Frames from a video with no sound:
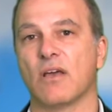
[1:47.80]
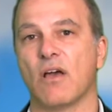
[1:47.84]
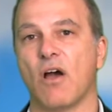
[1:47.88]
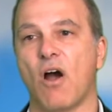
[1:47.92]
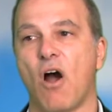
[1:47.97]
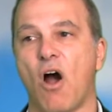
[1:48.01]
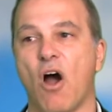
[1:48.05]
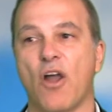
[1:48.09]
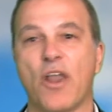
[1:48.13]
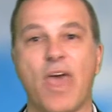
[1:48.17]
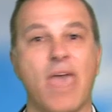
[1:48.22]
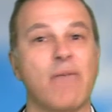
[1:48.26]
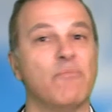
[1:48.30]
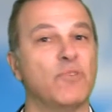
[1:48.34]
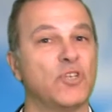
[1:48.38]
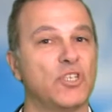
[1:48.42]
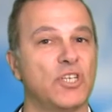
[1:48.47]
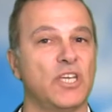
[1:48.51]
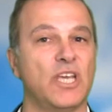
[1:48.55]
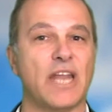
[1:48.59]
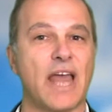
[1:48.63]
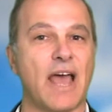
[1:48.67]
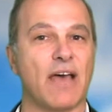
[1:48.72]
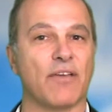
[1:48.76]
on a
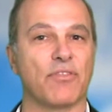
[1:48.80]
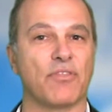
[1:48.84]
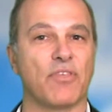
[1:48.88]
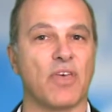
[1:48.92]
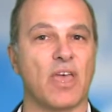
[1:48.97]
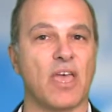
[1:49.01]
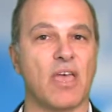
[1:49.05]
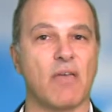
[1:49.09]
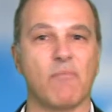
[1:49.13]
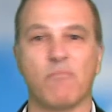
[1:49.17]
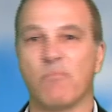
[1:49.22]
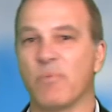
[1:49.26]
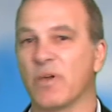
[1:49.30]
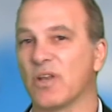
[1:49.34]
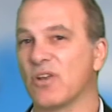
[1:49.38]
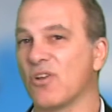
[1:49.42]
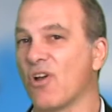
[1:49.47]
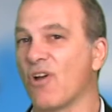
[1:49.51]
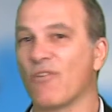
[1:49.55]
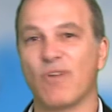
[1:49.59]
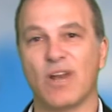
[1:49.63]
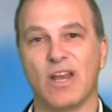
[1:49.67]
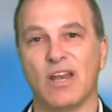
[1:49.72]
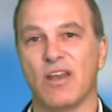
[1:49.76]
machine out there, but
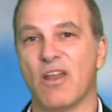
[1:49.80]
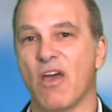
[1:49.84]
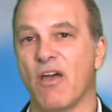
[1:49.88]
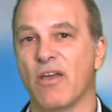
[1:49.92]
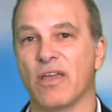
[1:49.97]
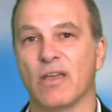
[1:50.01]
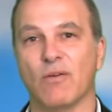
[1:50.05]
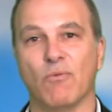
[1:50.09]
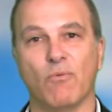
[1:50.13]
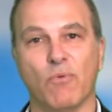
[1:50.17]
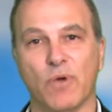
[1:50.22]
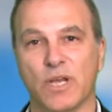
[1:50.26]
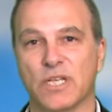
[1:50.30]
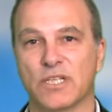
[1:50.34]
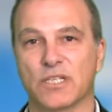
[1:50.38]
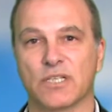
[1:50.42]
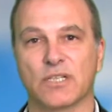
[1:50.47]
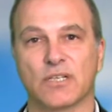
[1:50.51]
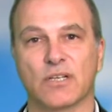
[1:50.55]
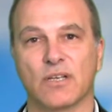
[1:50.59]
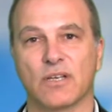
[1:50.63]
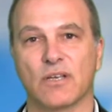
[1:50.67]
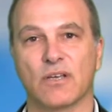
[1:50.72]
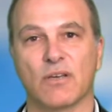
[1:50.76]
not really knowing
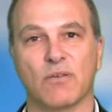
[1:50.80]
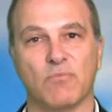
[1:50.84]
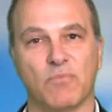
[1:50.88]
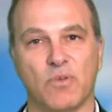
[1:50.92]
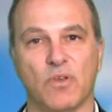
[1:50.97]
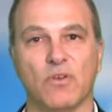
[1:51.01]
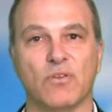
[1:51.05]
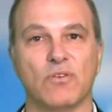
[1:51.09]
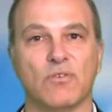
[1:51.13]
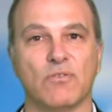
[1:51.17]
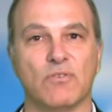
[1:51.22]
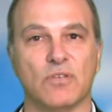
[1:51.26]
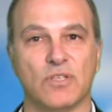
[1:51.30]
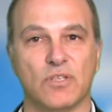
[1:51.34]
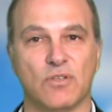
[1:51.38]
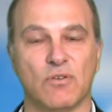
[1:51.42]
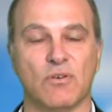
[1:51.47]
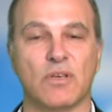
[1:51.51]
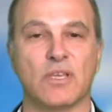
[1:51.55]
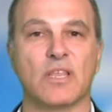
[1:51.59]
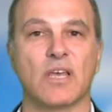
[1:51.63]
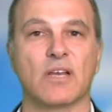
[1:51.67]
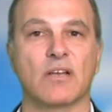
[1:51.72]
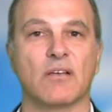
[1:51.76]
which computer is
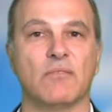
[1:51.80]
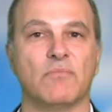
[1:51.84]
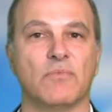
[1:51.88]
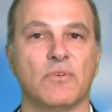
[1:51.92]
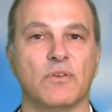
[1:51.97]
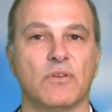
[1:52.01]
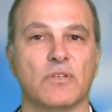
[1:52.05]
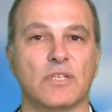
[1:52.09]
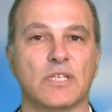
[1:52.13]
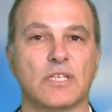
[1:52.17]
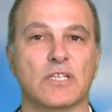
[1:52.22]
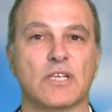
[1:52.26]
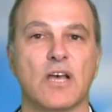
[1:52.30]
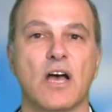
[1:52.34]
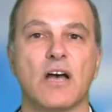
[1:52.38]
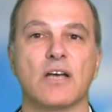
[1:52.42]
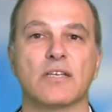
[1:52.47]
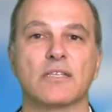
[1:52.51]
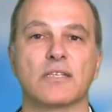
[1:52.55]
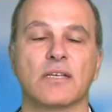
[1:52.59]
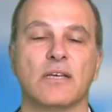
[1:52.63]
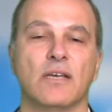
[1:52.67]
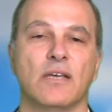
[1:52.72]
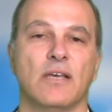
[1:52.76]
doing that computing
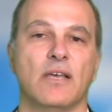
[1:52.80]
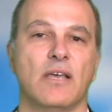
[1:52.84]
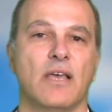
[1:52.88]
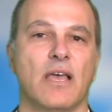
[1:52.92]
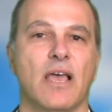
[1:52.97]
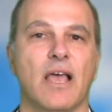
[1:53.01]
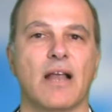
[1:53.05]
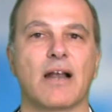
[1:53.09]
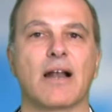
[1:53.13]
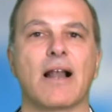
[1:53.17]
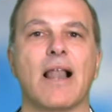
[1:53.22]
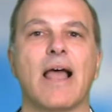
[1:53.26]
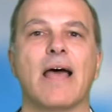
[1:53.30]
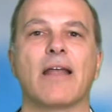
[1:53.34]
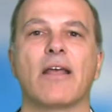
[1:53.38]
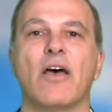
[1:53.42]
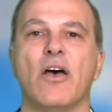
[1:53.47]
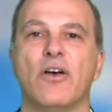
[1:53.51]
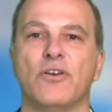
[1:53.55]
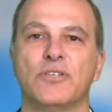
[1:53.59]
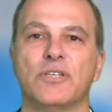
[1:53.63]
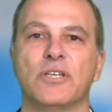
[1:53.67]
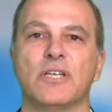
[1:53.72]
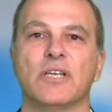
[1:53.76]
task. And cloud
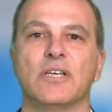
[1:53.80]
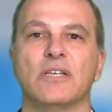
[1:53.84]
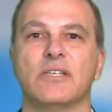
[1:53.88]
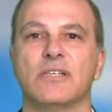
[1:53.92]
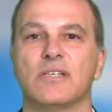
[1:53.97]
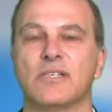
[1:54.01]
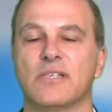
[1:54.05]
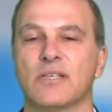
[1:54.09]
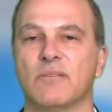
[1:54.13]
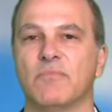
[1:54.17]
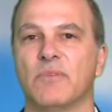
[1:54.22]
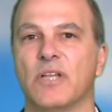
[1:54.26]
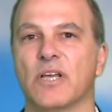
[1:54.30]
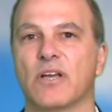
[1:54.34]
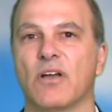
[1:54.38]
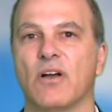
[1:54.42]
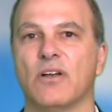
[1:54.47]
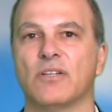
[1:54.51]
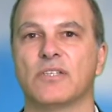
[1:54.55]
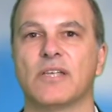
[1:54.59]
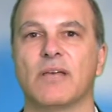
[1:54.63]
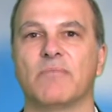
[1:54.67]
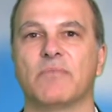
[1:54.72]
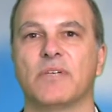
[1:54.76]
hosting is a similar
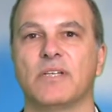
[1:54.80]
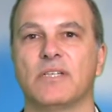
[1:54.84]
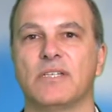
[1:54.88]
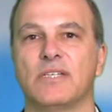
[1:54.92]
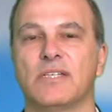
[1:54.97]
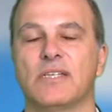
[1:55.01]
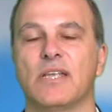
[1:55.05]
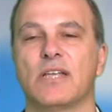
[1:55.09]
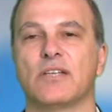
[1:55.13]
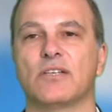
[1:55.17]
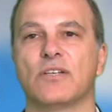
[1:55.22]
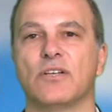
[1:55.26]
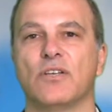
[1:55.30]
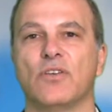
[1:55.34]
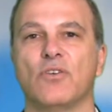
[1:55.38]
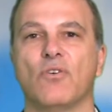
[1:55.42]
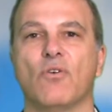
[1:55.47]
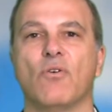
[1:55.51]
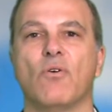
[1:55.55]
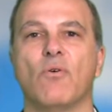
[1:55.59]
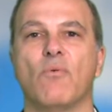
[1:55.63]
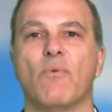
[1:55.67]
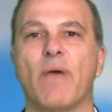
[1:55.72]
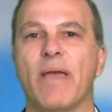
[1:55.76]
concept. It's essentially
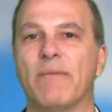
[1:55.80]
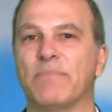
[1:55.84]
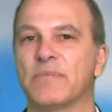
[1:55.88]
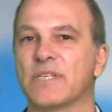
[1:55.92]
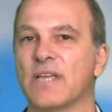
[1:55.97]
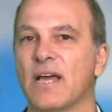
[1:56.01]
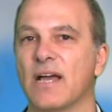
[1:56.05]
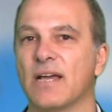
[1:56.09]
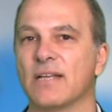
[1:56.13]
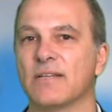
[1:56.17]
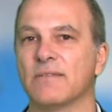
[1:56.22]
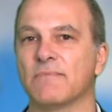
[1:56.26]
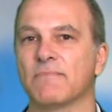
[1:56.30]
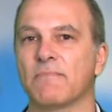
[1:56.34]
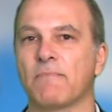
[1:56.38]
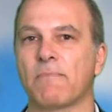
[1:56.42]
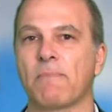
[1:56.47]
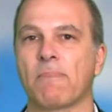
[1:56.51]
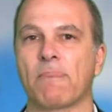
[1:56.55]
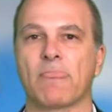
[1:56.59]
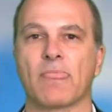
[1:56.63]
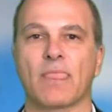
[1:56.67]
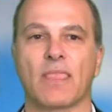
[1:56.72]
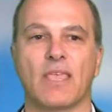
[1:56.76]
your website,
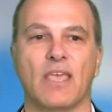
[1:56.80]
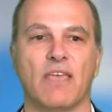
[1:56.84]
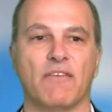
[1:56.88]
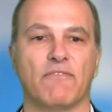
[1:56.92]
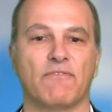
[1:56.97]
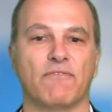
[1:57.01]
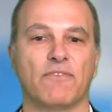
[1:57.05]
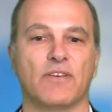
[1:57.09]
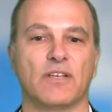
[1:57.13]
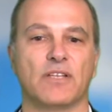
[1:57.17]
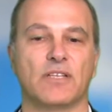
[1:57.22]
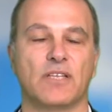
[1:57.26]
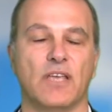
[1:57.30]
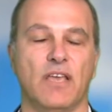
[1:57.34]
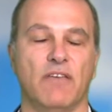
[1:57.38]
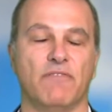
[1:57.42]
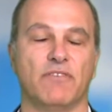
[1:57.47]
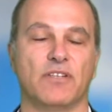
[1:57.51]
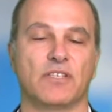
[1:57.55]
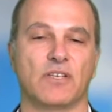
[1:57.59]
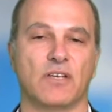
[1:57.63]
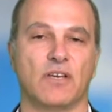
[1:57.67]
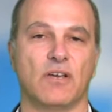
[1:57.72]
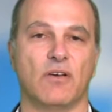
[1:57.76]
if
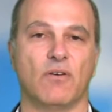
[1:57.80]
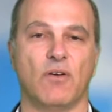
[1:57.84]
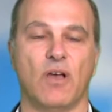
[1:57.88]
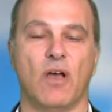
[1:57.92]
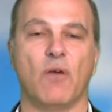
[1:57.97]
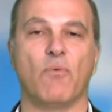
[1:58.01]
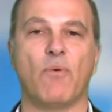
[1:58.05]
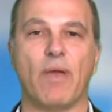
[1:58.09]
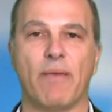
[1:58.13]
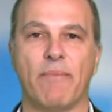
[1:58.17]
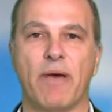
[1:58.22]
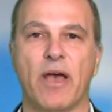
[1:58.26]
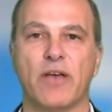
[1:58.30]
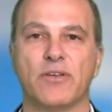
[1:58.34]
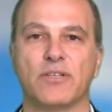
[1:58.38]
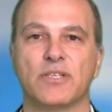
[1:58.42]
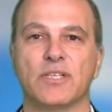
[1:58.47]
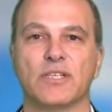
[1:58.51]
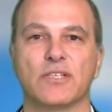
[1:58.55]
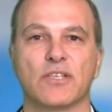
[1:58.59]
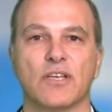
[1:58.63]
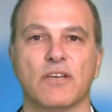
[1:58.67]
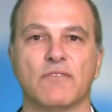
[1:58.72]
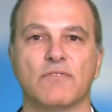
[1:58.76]
it's a web
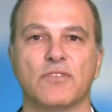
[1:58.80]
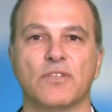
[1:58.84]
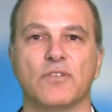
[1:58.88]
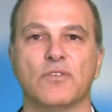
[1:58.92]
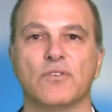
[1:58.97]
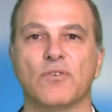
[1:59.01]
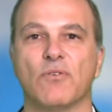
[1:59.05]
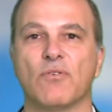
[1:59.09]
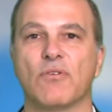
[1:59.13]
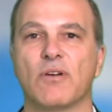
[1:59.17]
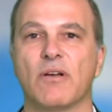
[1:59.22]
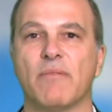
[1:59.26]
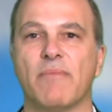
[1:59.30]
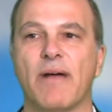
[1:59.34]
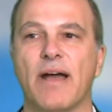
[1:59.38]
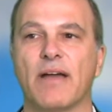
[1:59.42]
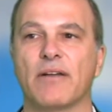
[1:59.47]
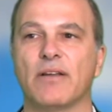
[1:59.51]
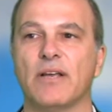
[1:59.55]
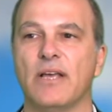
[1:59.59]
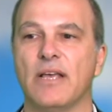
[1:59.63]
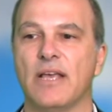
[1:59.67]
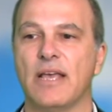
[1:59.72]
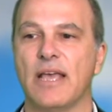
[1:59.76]
hosting service you're talking
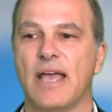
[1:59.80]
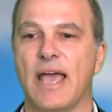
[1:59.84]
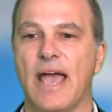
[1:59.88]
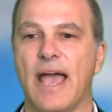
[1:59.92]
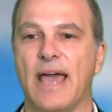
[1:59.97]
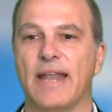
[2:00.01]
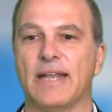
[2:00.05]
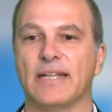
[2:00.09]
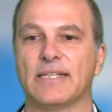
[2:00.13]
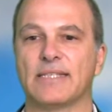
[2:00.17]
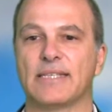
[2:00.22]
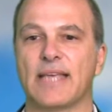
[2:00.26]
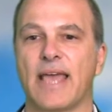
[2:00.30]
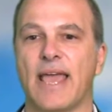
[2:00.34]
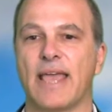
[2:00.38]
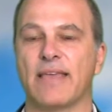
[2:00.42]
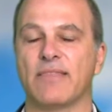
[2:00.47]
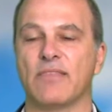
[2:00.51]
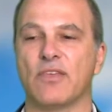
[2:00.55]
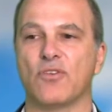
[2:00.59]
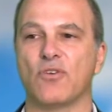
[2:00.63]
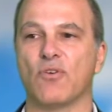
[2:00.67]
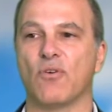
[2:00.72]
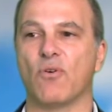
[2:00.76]
about, and it's
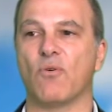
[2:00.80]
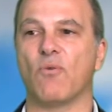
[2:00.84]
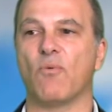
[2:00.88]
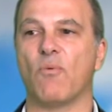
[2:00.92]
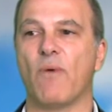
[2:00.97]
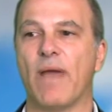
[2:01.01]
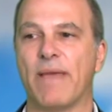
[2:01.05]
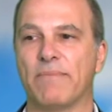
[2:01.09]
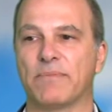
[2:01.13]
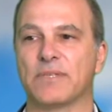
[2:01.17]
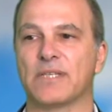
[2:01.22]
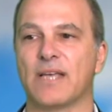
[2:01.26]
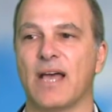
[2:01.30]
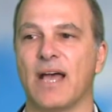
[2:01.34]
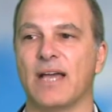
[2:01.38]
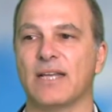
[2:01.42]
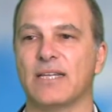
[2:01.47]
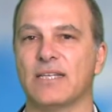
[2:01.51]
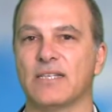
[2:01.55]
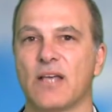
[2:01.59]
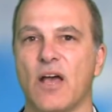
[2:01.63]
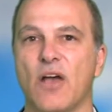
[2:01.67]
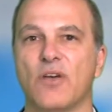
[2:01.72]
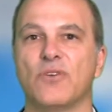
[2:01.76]
saying that your website
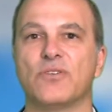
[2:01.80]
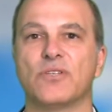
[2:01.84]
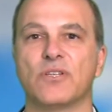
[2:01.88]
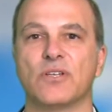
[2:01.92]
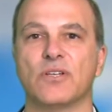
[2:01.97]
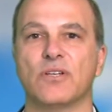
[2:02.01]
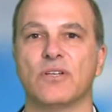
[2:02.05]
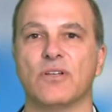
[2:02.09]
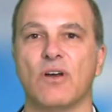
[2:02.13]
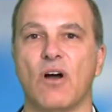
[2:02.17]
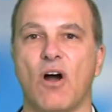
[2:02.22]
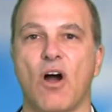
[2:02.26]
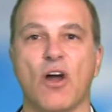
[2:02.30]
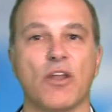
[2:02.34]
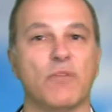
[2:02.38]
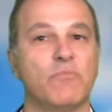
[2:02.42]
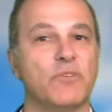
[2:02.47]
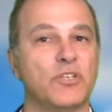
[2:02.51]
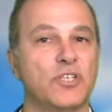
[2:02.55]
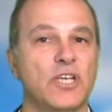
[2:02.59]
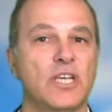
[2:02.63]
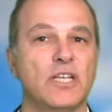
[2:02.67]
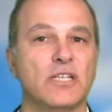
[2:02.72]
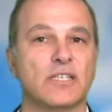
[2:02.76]
is hosted on a machine